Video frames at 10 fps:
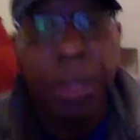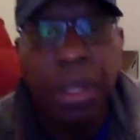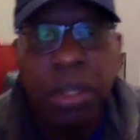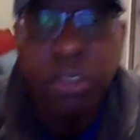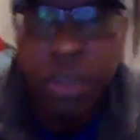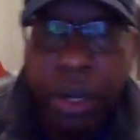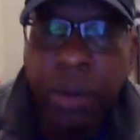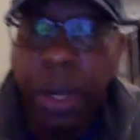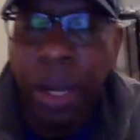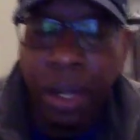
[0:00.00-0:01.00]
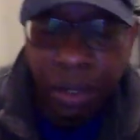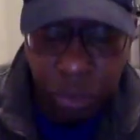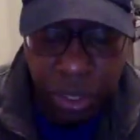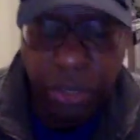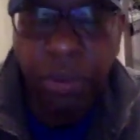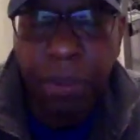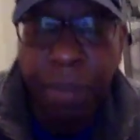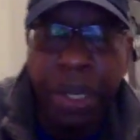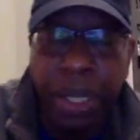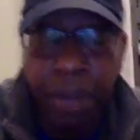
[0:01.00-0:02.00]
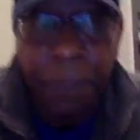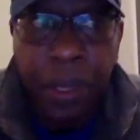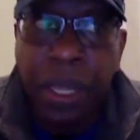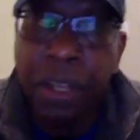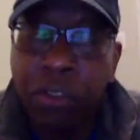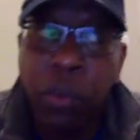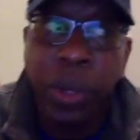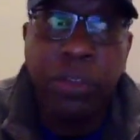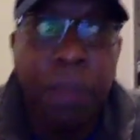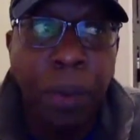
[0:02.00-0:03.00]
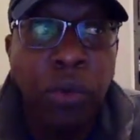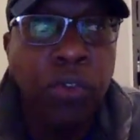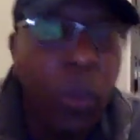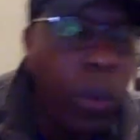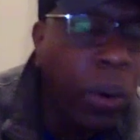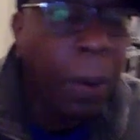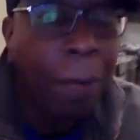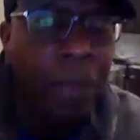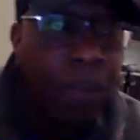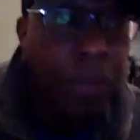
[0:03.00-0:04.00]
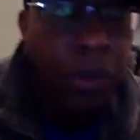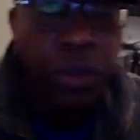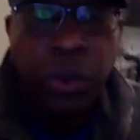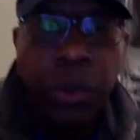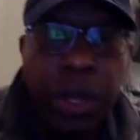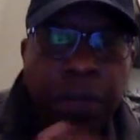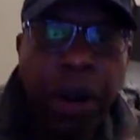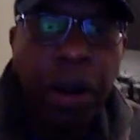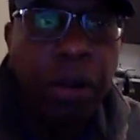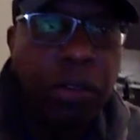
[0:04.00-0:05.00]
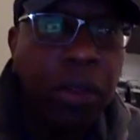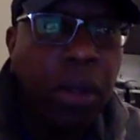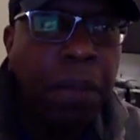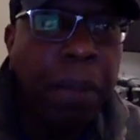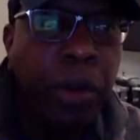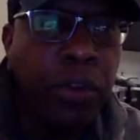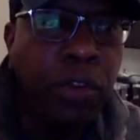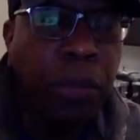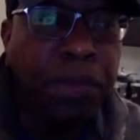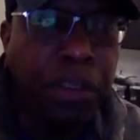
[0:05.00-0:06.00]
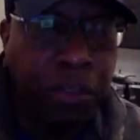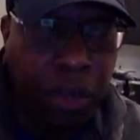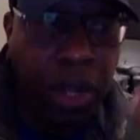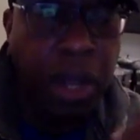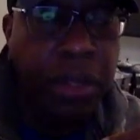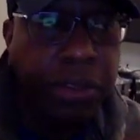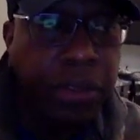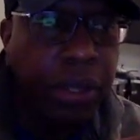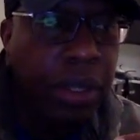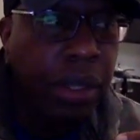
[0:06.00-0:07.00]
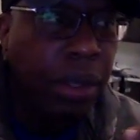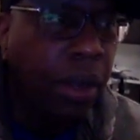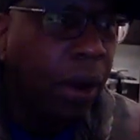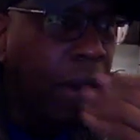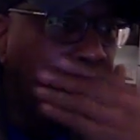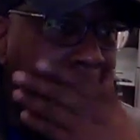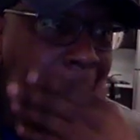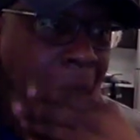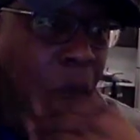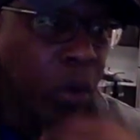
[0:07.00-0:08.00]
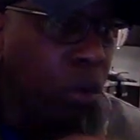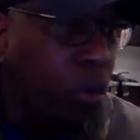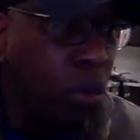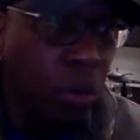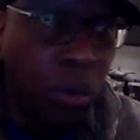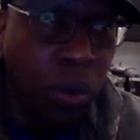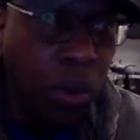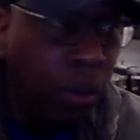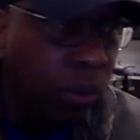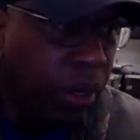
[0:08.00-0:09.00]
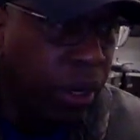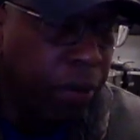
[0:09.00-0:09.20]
share to get some money. That's the way it's supposed to work. You give hearts, Periscope takes a cut, Google or whatever,